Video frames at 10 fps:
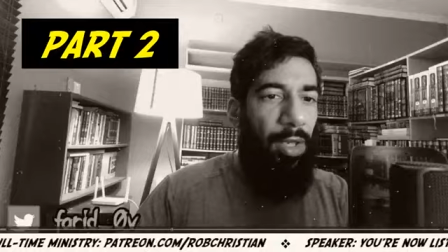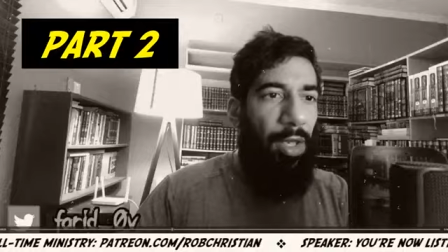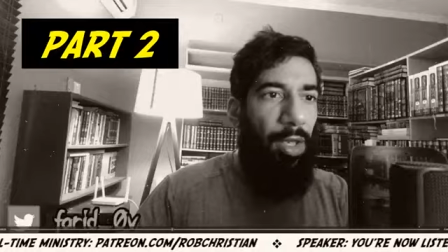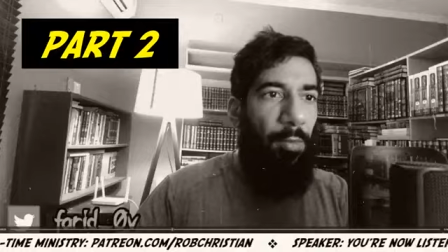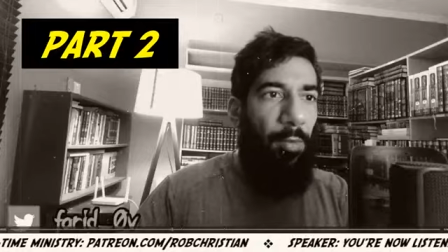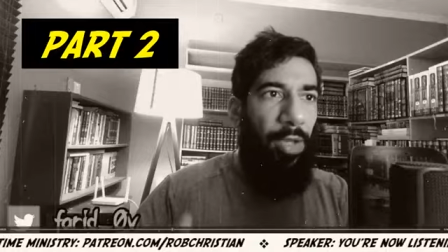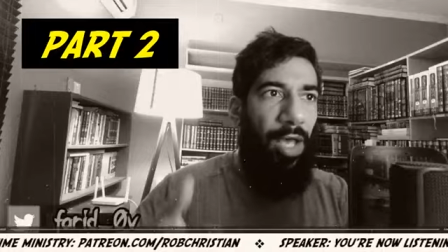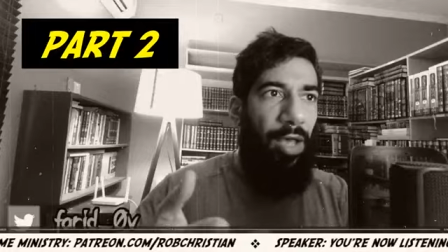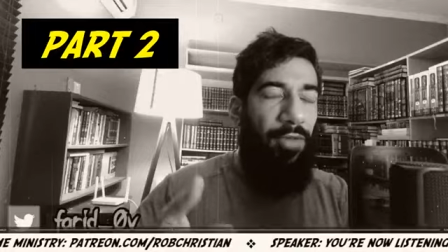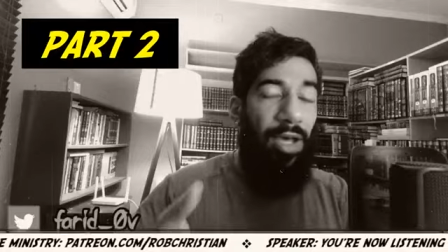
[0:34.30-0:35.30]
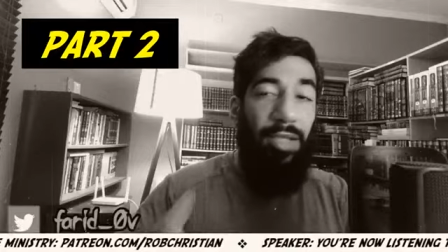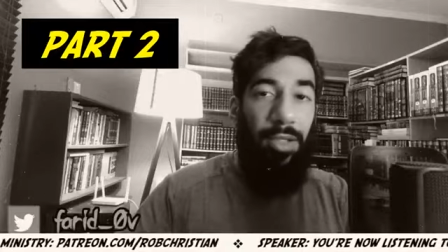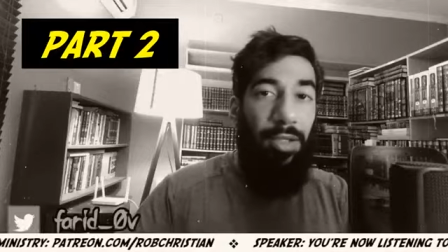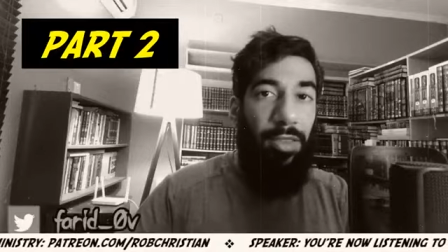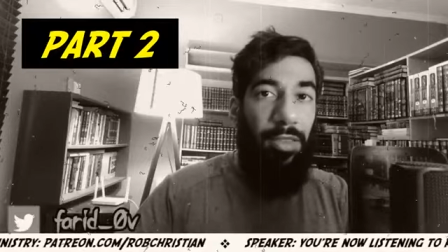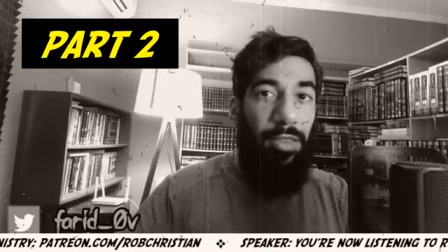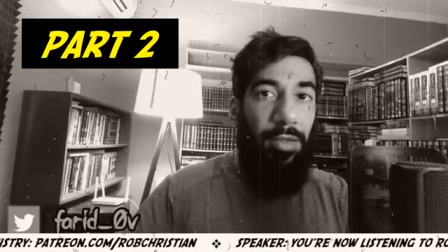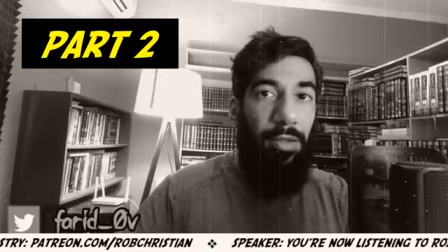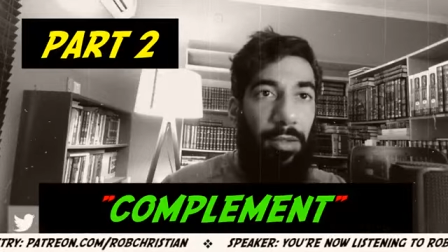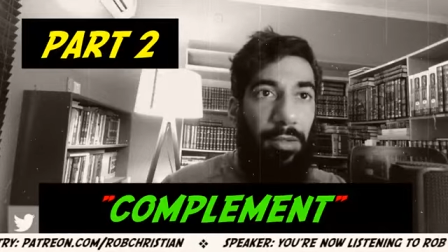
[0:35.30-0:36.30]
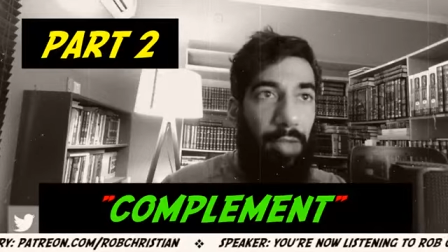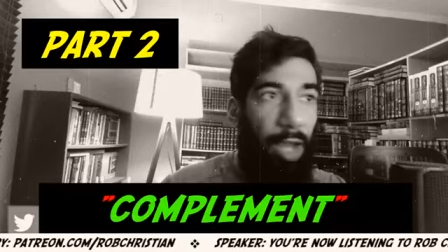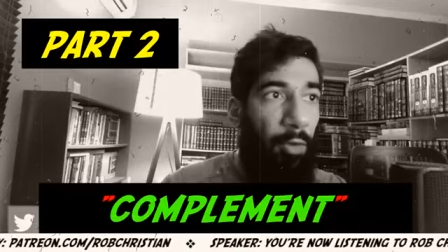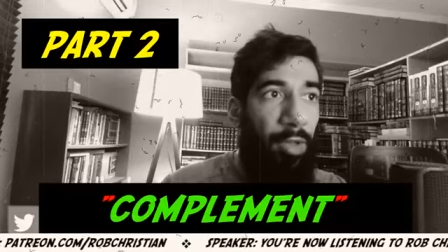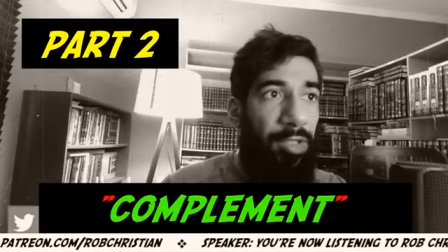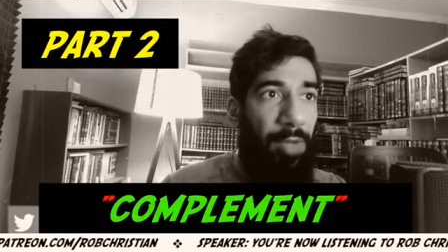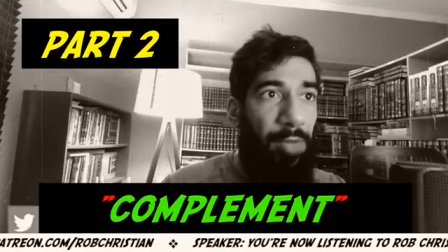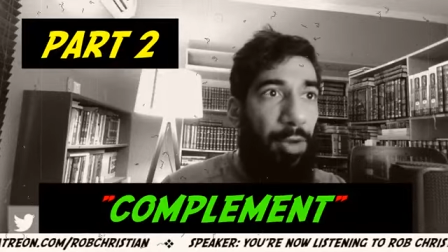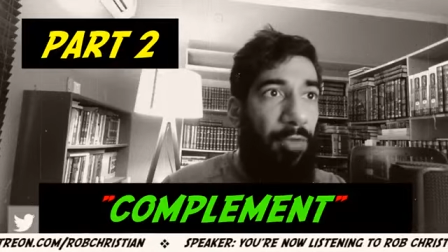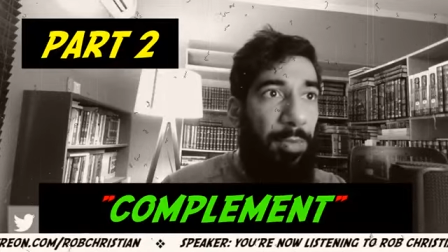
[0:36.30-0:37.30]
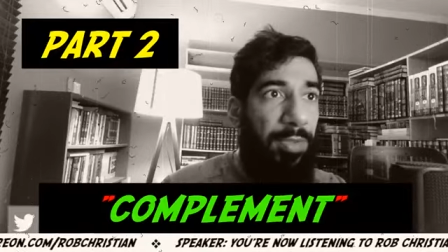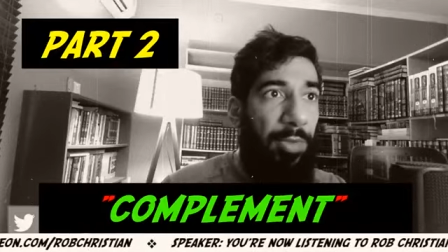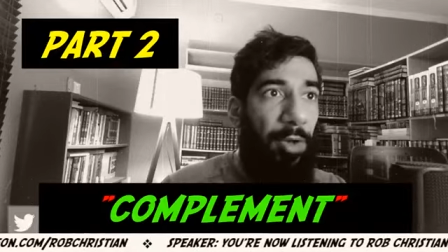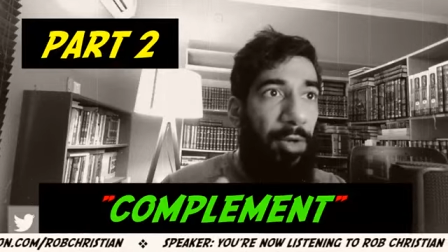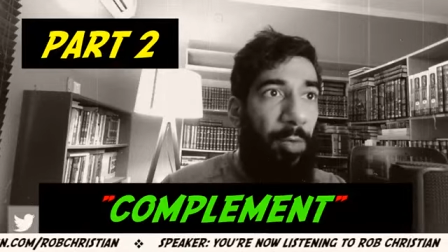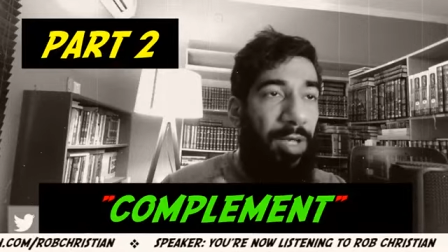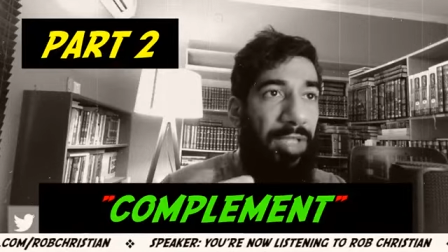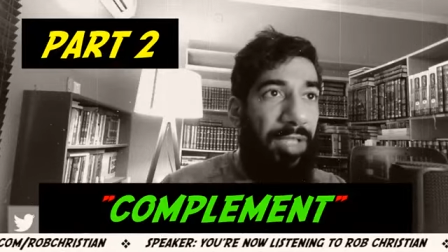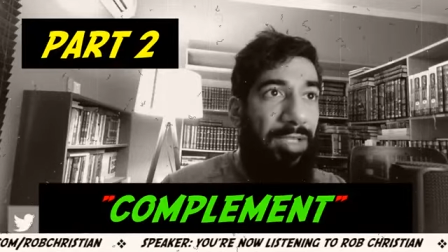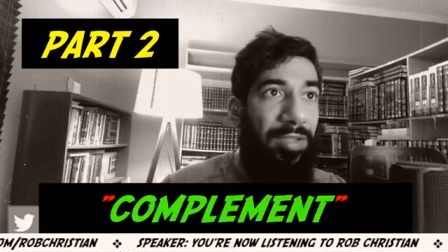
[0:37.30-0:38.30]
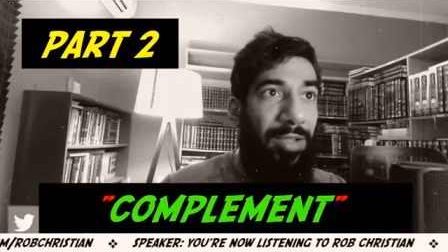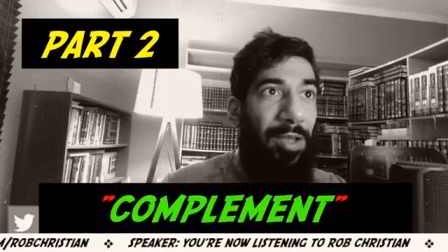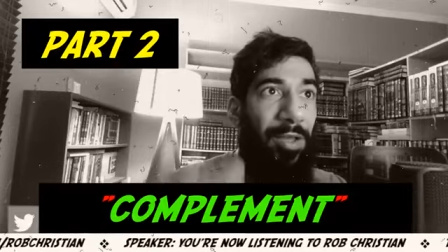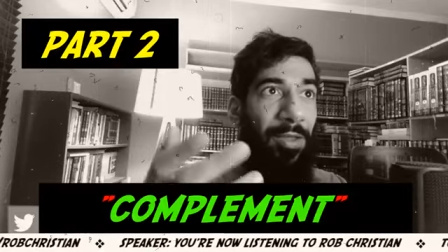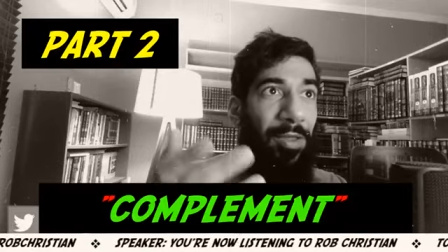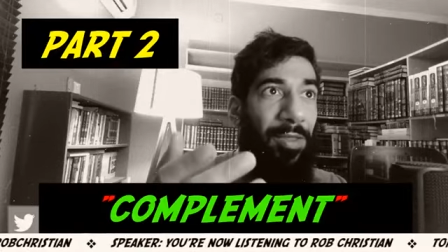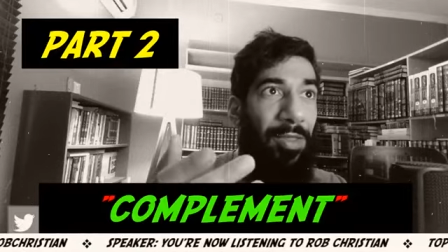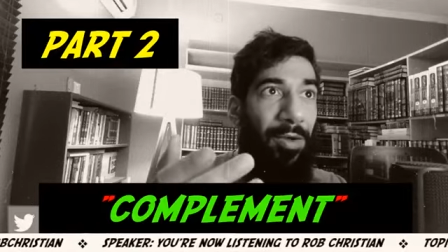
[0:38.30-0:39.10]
in meaning is they all complement one another.